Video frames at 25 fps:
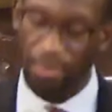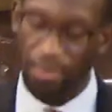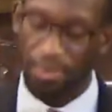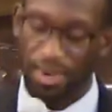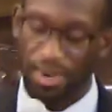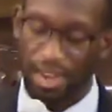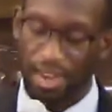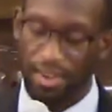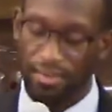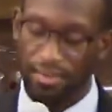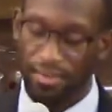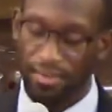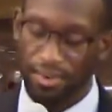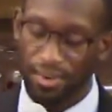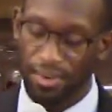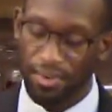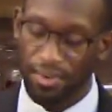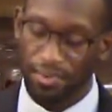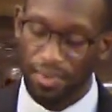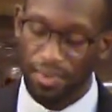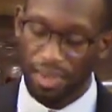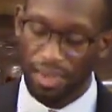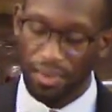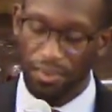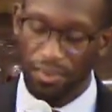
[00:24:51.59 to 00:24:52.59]

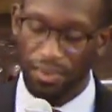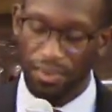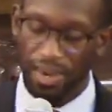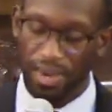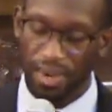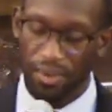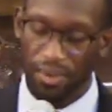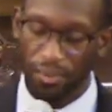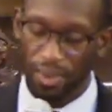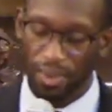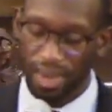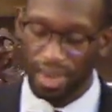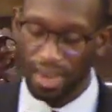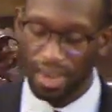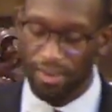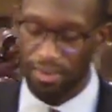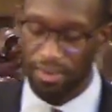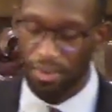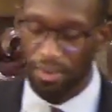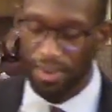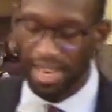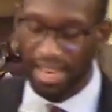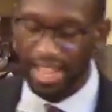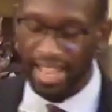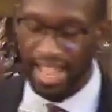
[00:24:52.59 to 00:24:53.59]
Whatever
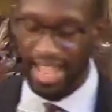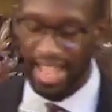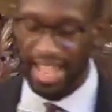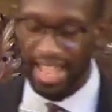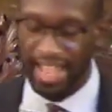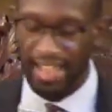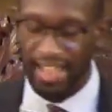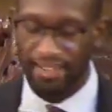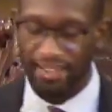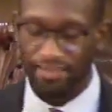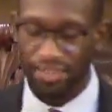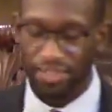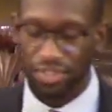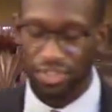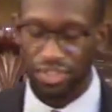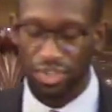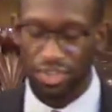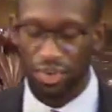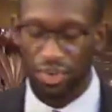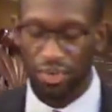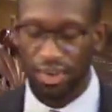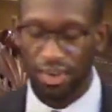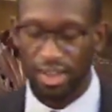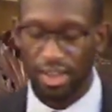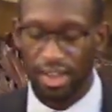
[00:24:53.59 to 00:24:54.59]
we have the
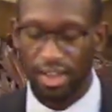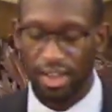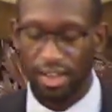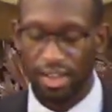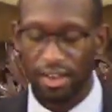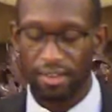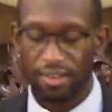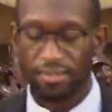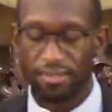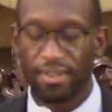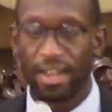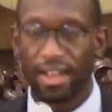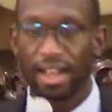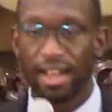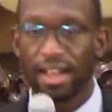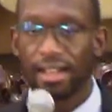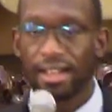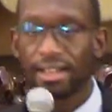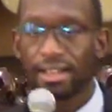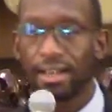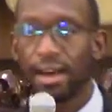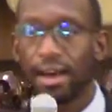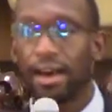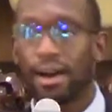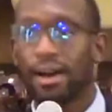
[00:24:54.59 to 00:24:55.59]
joy of,
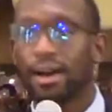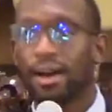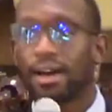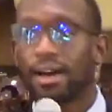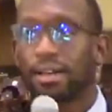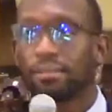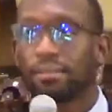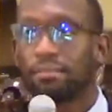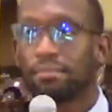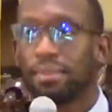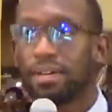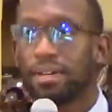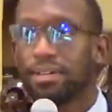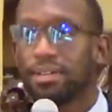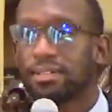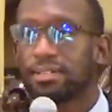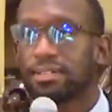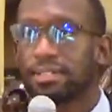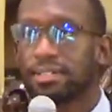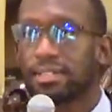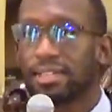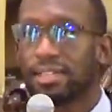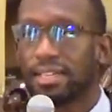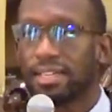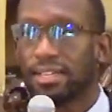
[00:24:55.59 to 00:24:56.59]
God
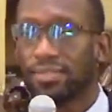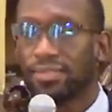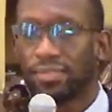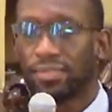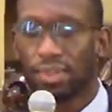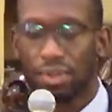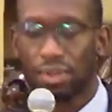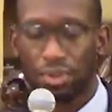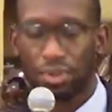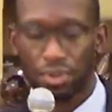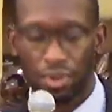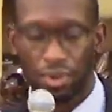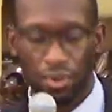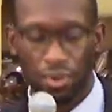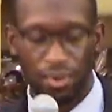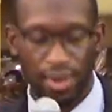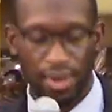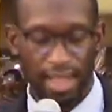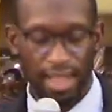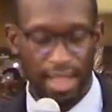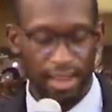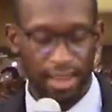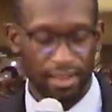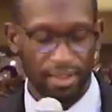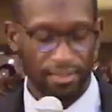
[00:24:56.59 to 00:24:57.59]
must get the
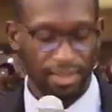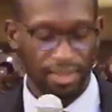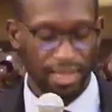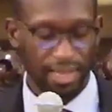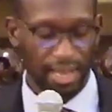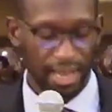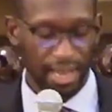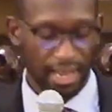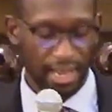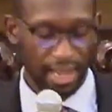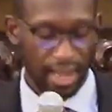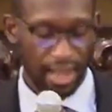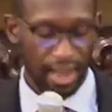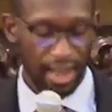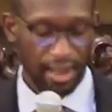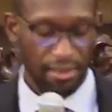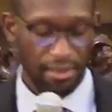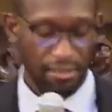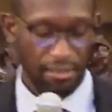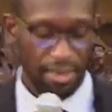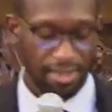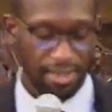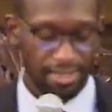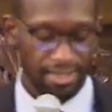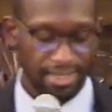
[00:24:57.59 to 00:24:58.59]
glory out of it. That
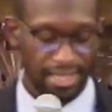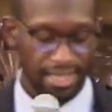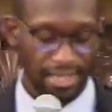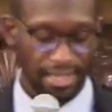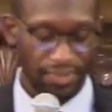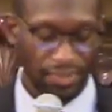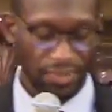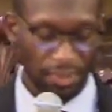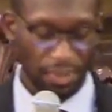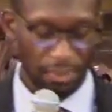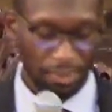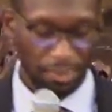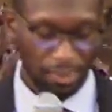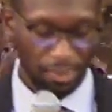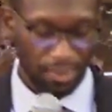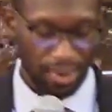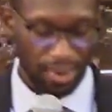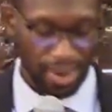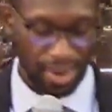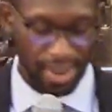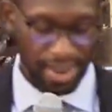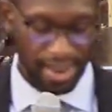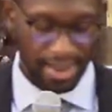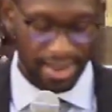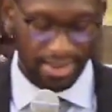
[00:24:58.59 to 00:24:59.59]
God must get the
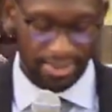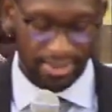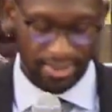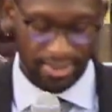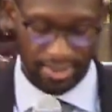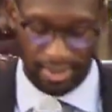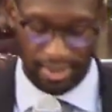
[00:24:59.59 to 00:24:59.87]
praise